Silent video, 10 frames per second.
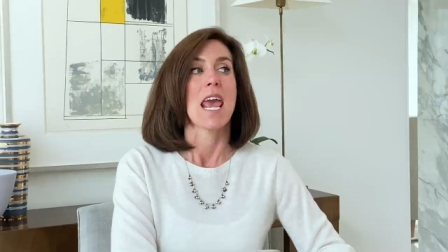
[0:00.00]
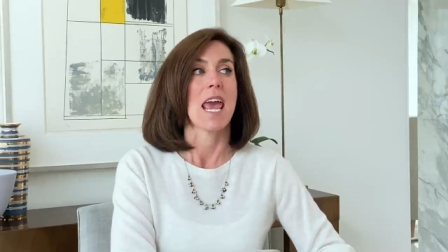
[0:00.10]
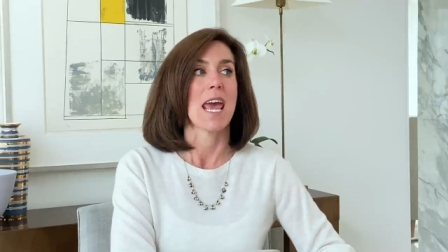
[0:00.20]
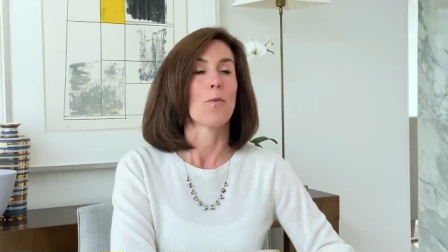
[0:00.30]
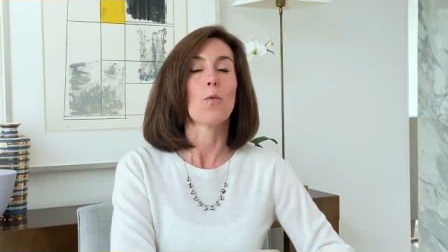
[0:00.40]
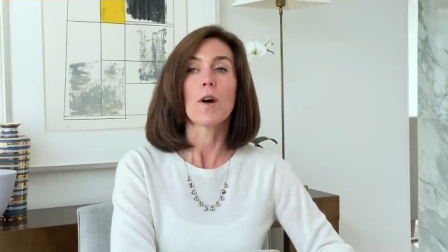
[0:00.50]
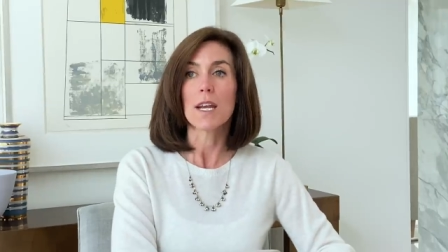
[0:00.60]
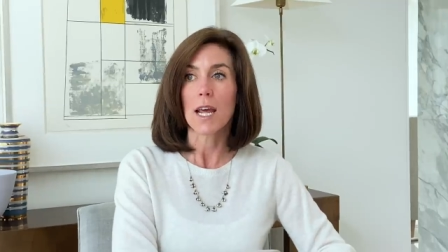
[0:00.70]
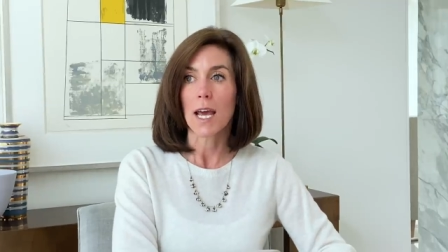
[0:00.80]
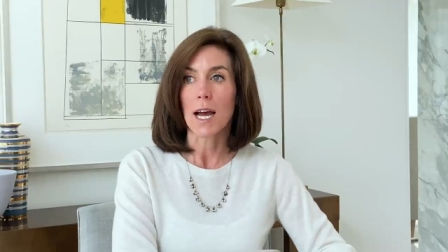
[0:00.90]
and one
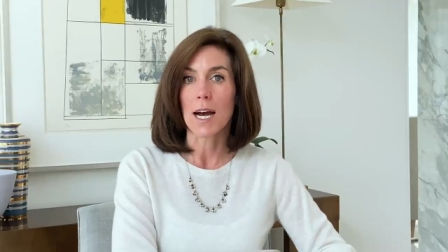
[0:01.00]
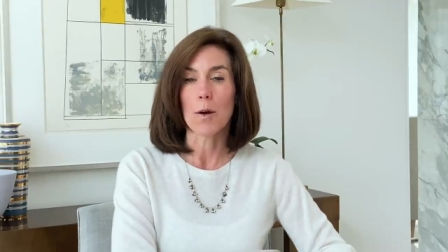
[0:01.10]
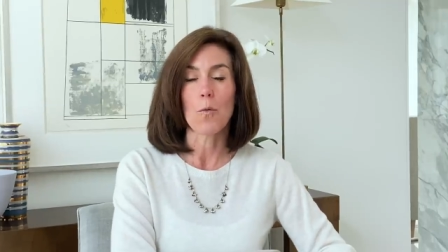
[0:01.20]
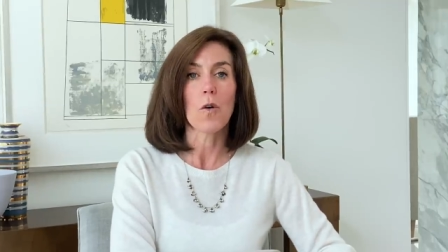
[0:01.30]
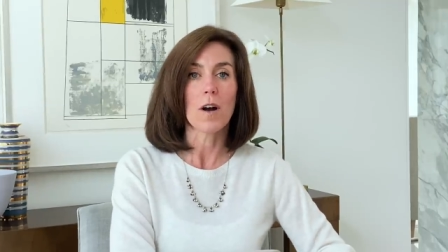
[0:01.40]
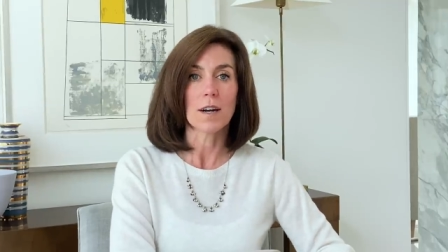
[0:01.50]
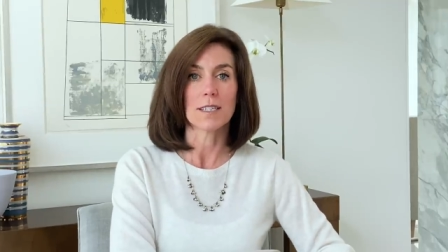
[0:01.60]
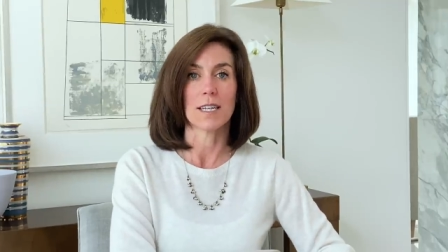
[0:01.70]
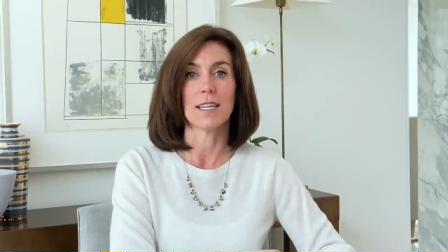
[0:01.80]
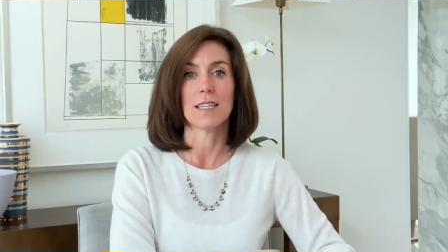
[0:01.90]
day I walked
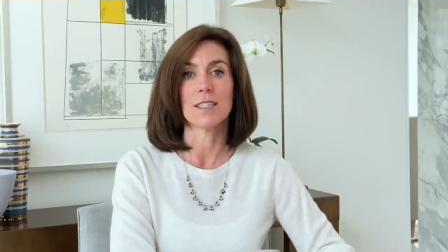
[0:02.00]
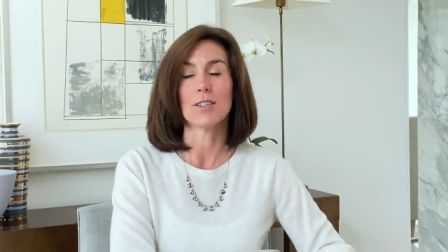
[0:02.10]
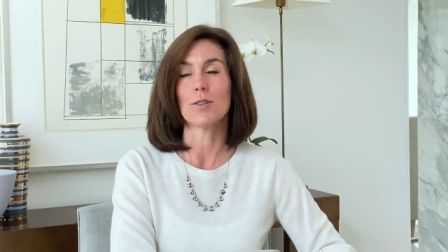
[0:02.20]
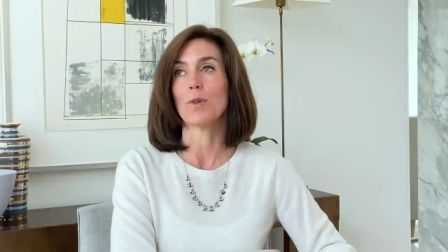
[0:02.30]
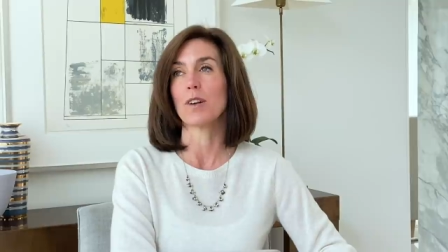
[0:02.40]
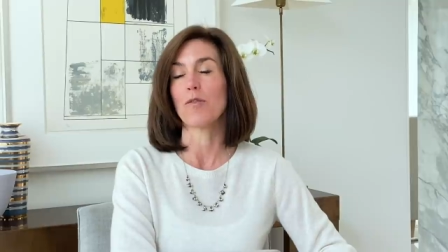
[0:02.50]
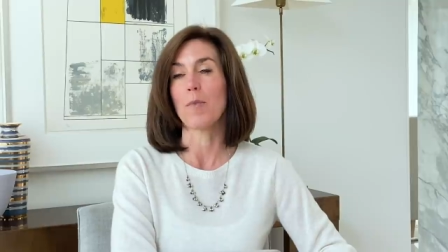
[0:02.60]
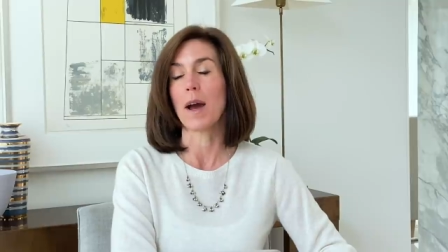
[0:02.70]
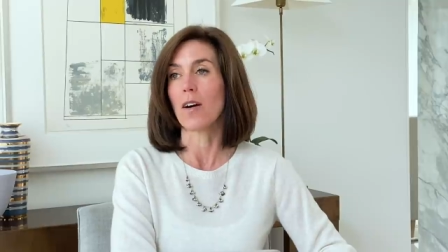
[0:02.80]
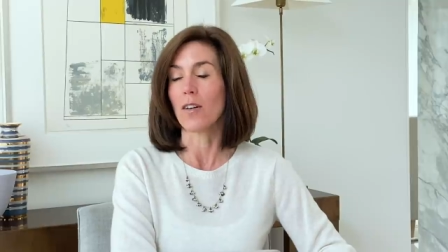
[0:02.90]
into one of
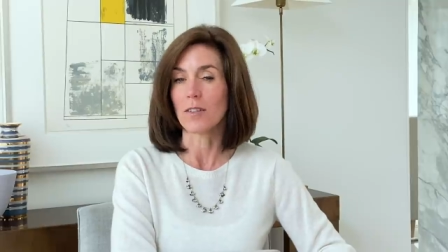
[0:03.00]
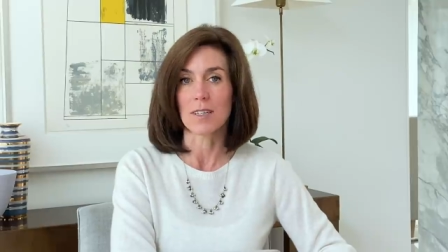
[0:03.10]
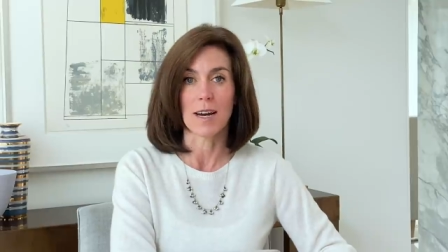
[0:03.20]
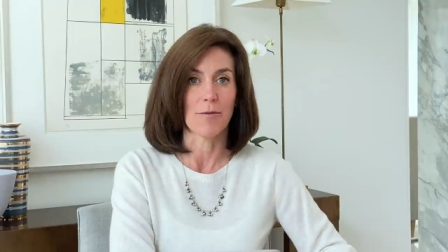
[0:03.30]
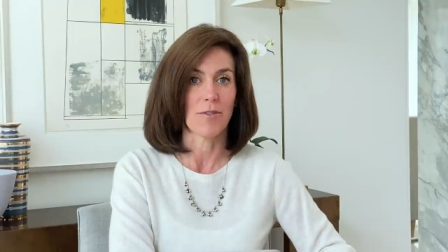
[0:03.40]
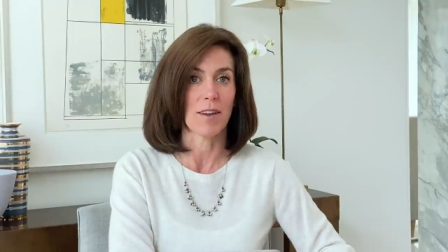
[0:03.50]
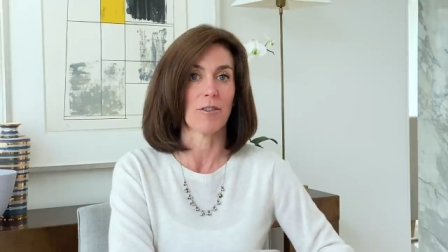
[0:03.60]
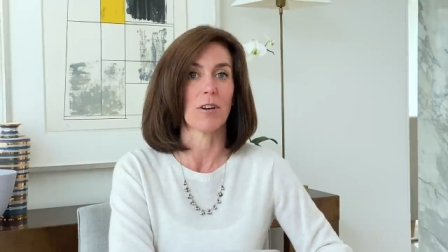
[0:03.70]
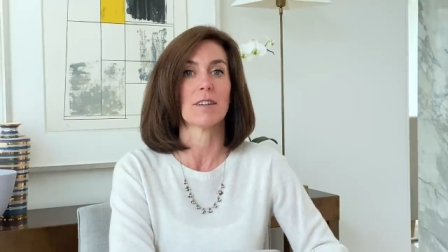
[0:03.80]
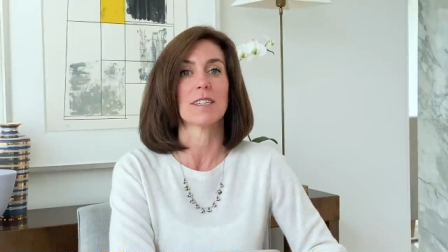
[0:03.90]
my all-time
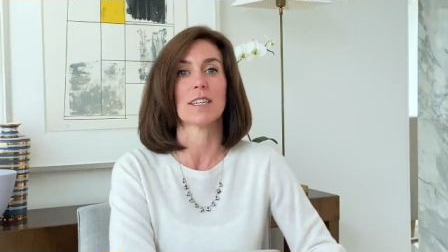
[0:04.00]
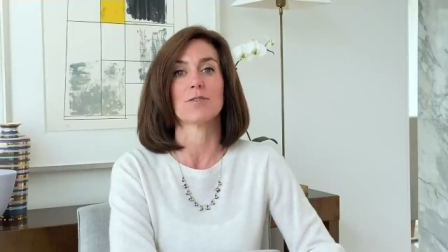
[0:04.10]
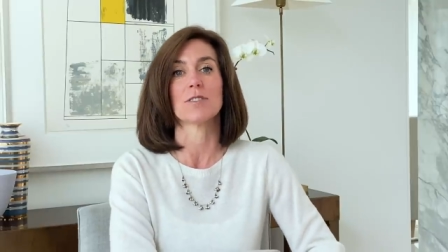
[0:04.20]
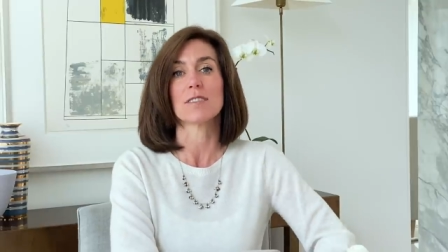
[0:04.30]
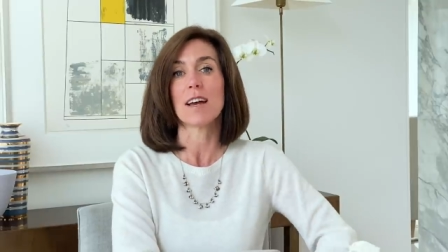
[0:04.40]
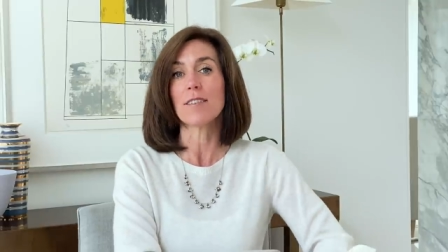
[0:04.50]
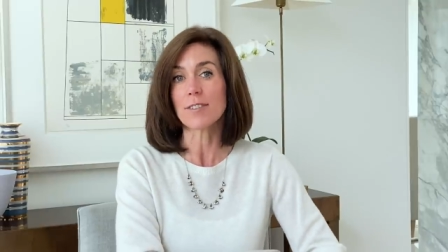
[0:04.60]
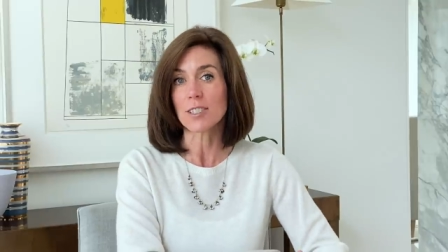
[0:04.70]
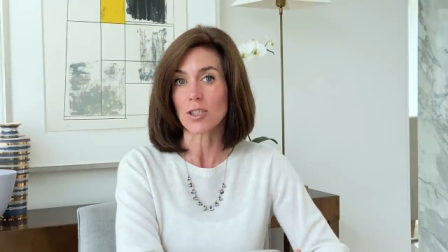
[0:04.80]
favorite architectural salvage